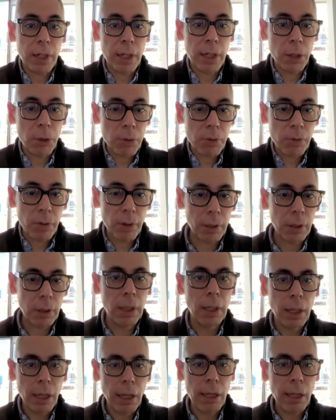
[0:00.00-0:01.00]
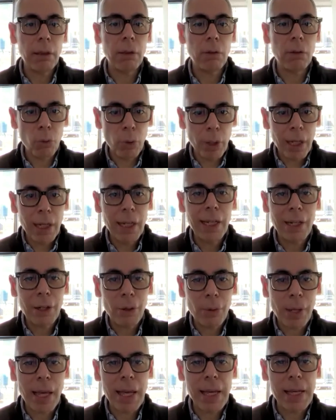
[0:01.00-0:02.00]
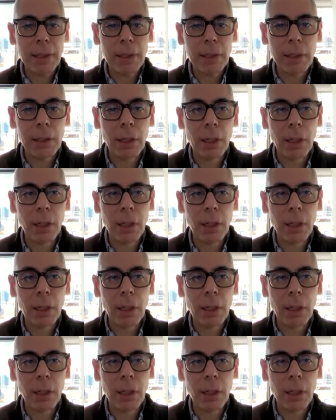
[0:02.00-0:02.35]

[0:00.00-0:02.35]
useful. It really creates